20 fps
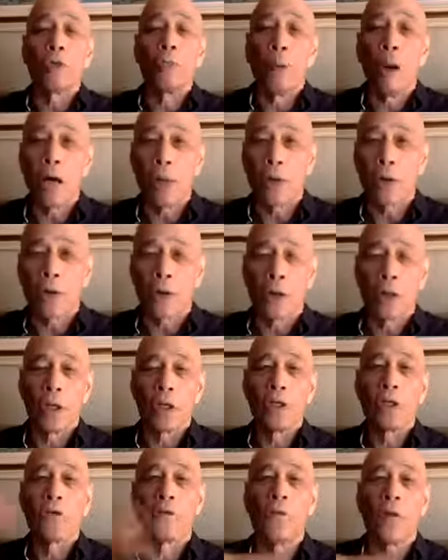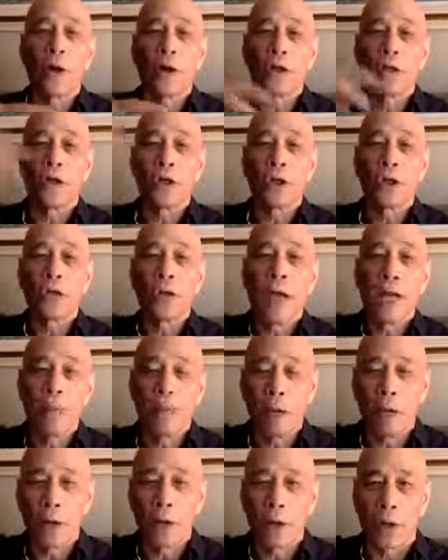mother, your father, your
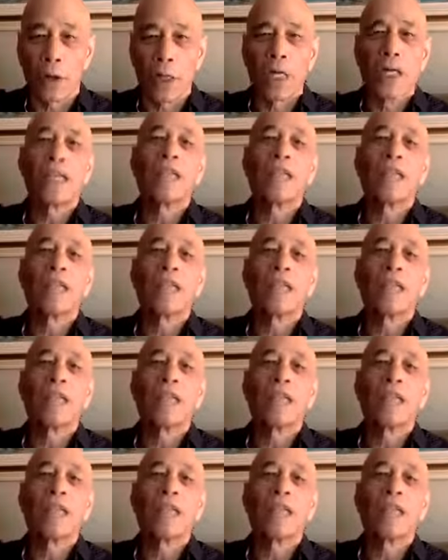grandmother.